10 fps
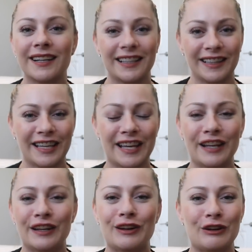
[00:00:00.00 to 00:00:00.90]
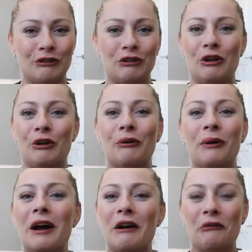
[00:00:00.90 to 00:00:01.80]
clean,
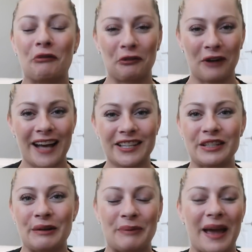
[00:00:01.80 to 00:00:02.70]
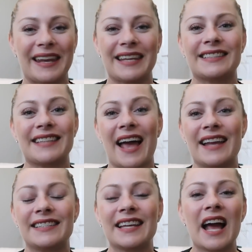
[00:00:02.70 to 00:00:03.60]
new, fresh bedding
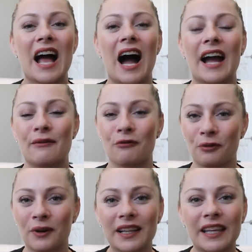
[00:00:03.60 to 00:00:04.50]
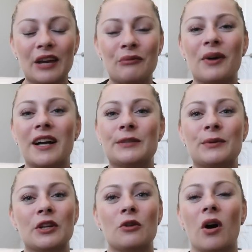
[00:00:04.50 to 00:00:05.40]
set. I am really impressed
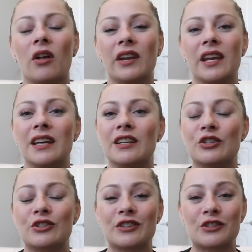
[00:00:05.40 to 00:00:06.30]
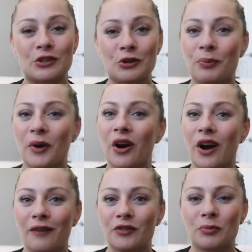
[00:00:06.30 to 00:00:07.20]
with the quality. It is super
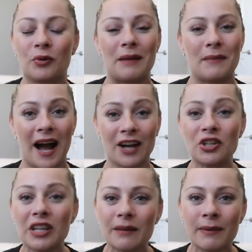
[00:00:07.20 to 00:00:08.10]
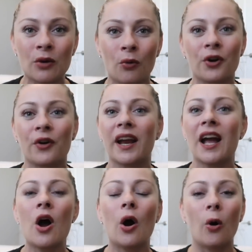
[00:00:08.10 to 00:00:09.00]
comfortable. I'm actually going to be ordering
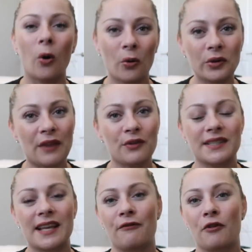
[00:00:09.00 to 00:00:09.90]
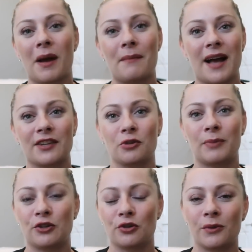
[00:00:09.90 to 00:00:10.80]
a whole nother set for my master
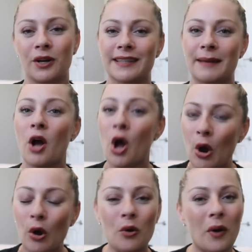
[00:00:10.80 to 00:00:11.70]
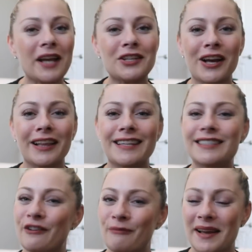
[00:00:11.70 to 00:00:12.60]
bedroom because I'm quite
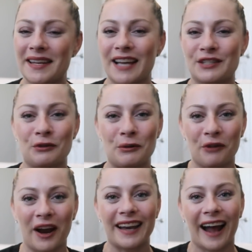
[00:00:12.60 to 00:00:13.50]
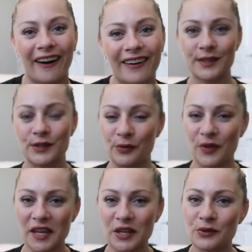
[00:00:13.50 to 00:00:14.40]
jealous of my guest room right now. So
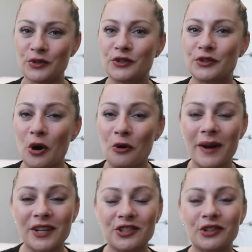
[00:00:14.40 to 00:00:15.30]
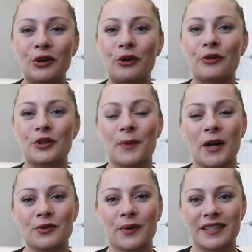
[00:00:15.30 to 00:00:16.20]
thank you so much to Lull for
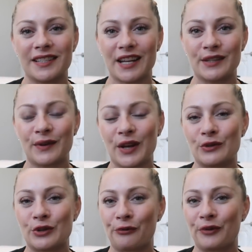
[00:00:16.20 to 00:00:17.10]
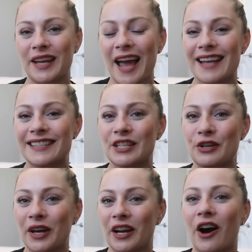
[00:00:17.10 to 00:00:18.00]
sponsoring today's video. Don't forget,
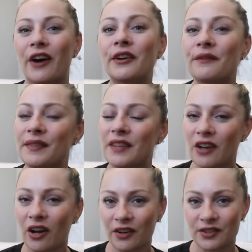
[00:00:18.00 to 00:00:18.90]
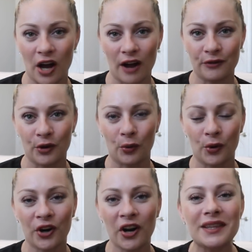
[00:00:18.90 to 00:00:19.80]
you get $150 off your
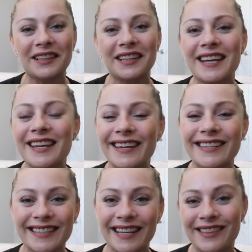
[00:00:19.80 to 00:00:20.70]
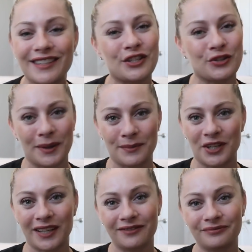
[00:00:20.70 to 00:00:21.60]
order. The link is in the
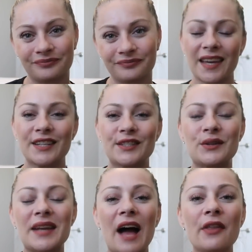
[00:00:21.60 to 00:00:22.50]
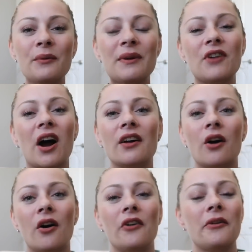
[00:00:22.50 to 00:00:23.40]
description. So now that we've got
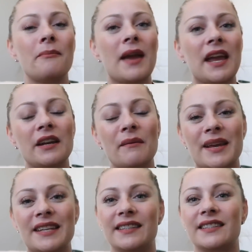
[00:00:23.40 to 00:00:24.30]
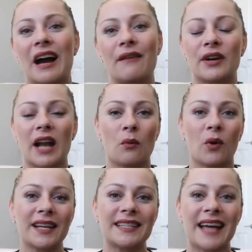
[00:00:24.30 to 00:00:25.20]
all the main pieces covered, I
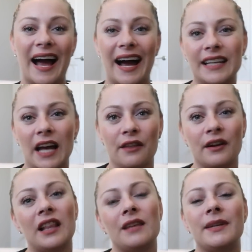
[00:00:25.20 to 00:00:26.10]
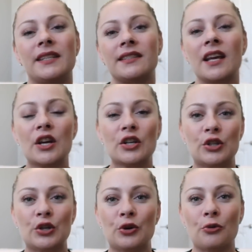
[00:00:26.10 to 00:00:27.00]
wanted to add other elements
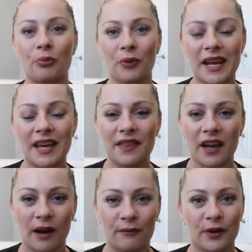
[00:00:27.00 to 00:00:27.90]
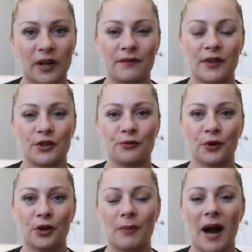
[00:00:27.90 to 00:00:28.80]
to bring in the comfort of this
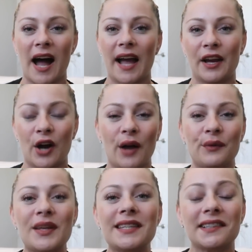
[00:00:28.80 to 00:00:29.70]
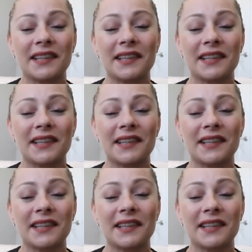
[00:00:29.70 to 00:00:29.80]
room. I got this